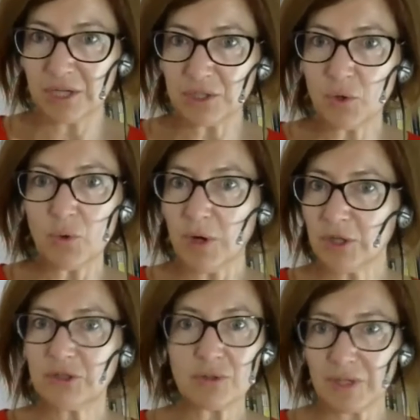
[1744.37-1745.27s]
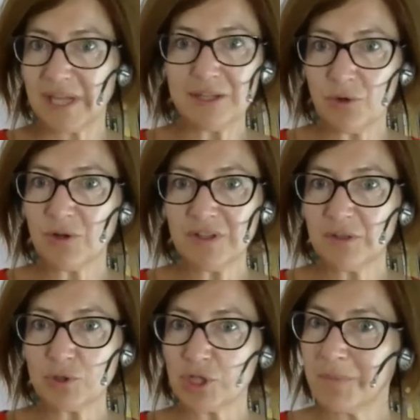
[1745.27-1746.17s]
you want a new
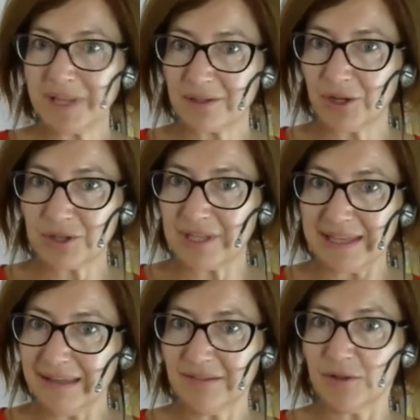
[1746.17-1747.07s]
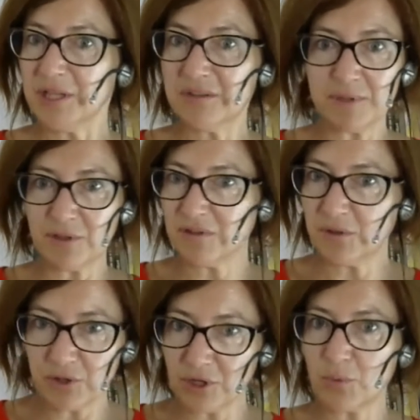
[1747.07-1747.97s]
constitution, but not this, or it's because
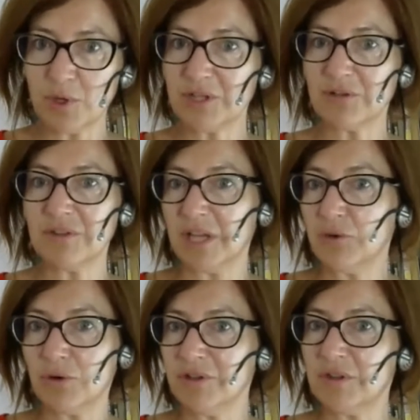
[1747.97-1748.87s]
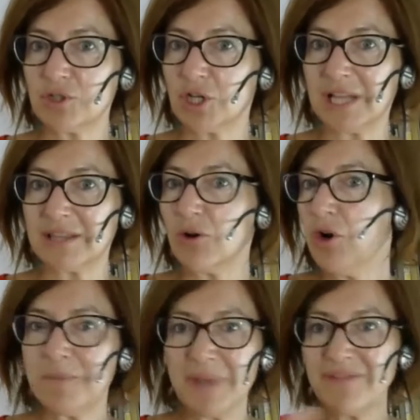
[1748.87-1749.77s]
you don't want a new constitution at
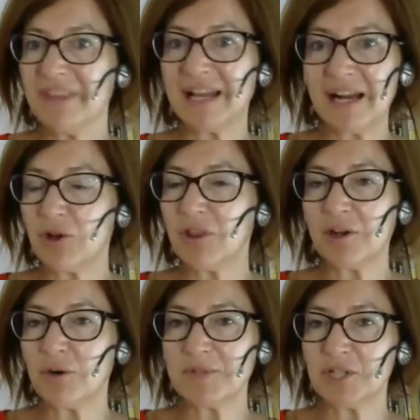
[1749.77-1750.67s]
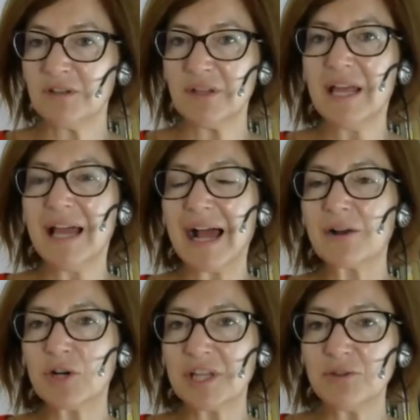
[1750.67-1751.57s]
all. Maybe there are other options
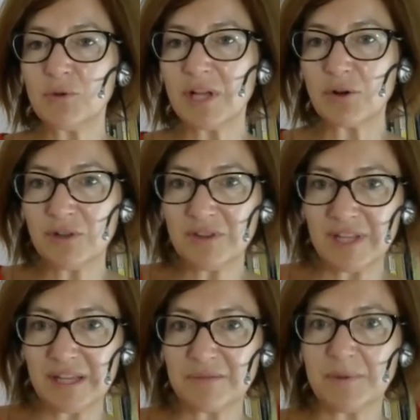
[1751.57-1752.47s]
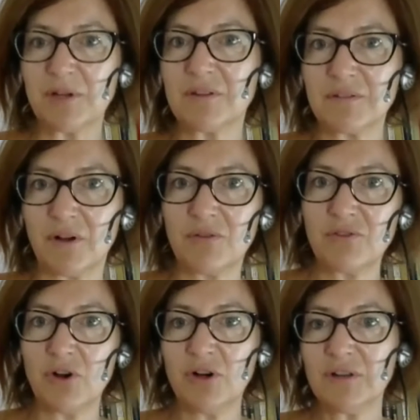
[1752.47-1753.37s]
according to the context, because
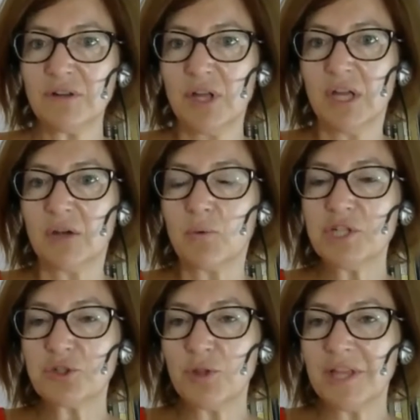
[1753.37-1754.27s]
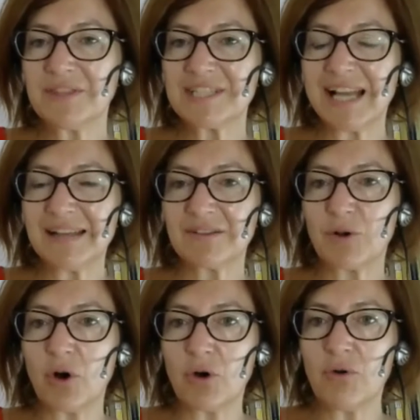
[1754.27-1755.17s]
of course, we shouldn't just
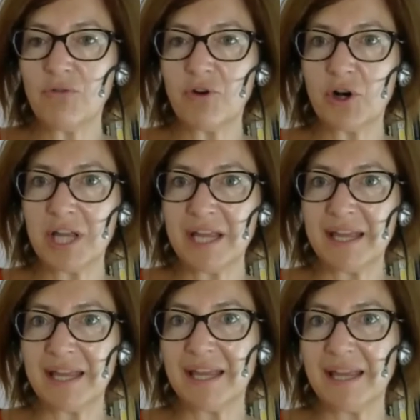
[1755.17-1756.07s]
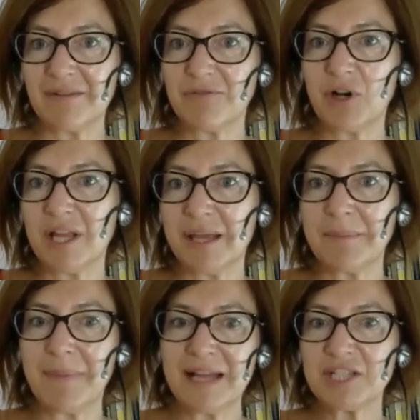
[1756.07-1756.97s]
go for
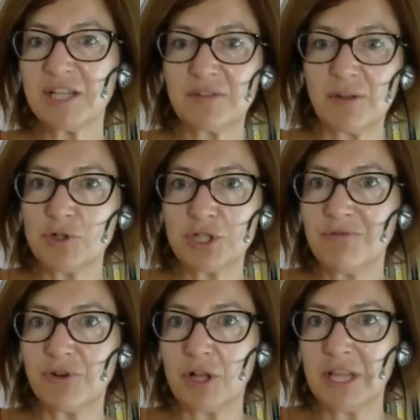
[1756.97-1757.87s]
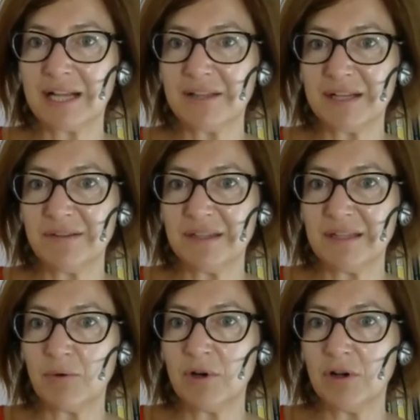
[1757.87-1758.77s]
a magic solution for all the countries in
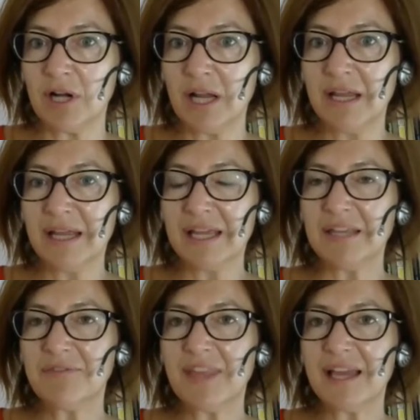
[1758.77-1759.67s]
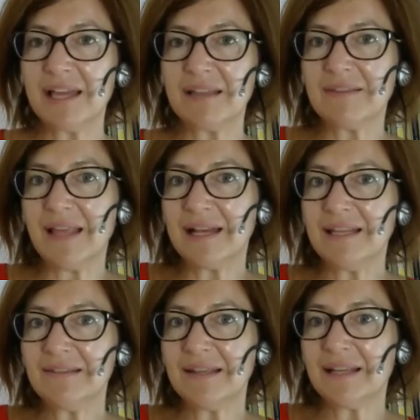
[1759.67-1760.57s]
the world. If there
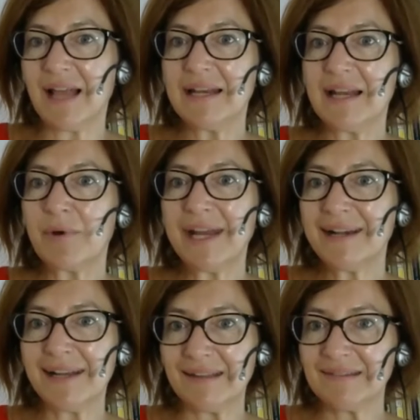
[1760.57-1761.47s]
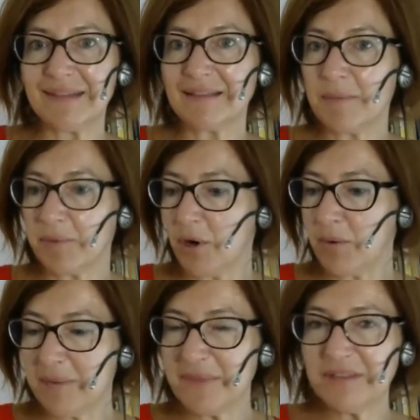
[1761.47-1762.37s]
is an awareness that the
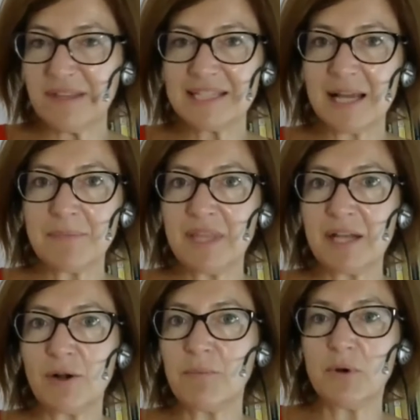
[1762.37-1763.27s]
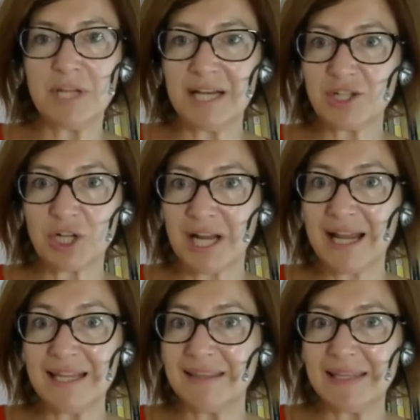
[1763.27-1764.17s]
problem is the chapter on
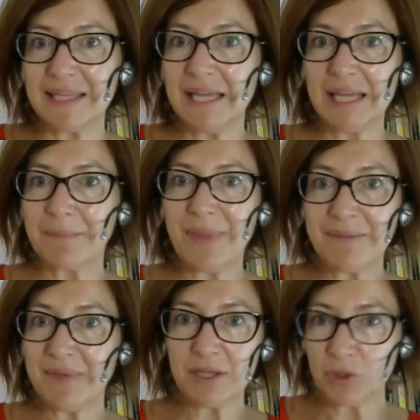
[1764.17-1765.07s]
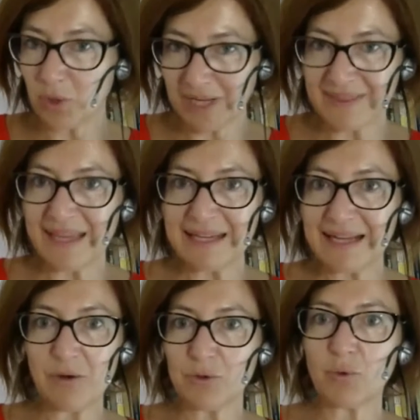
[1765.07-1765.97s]
plurinationality, maybe you can take
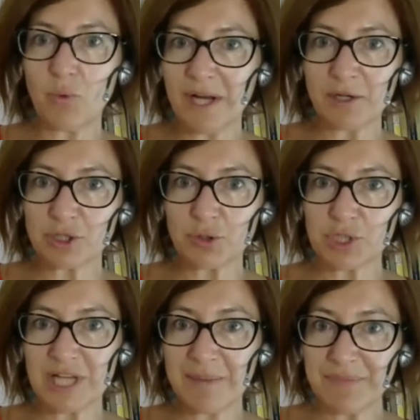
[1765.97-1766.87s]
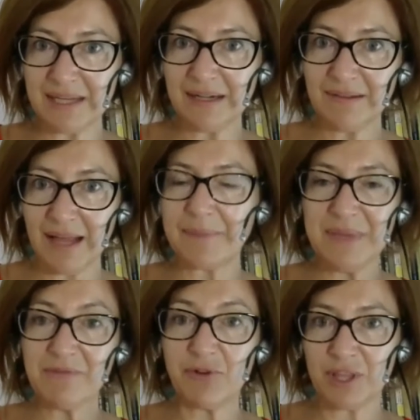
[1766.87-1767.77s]
out 1 or 2 chapters, I
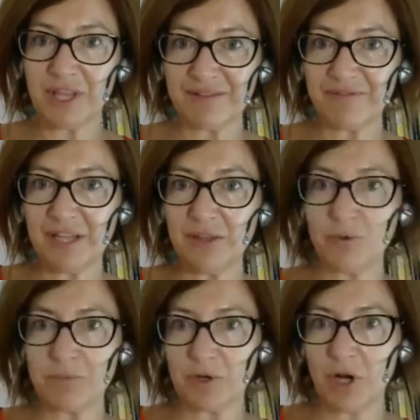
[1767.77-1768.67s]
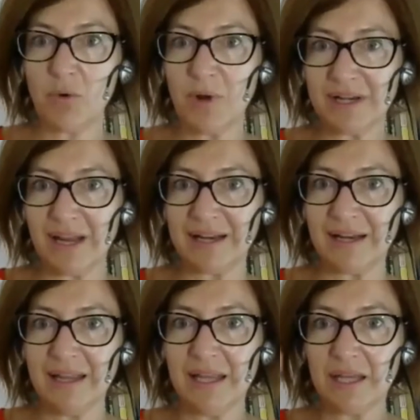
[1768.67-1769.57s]
mean, for the referendum, you know,
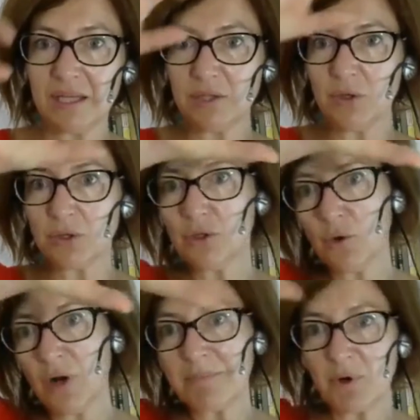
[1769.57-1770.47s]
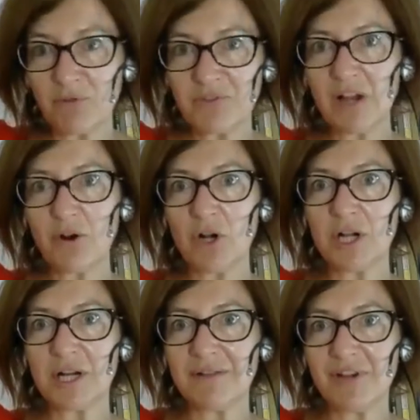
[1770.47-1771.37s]
and you approve the
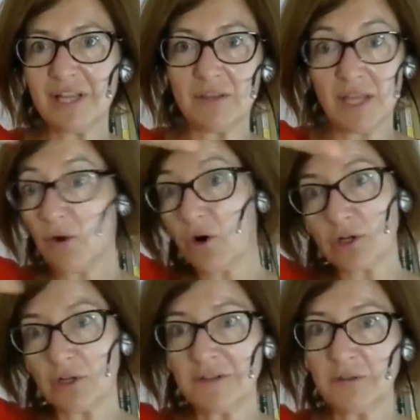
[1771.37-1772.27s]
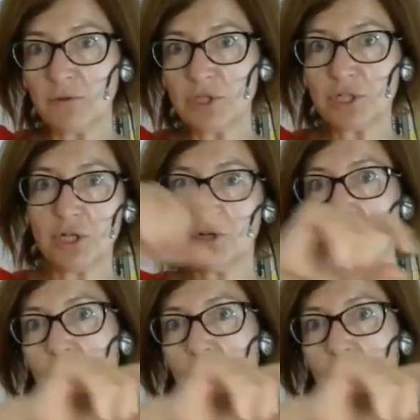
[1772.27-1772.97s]
whole constitution,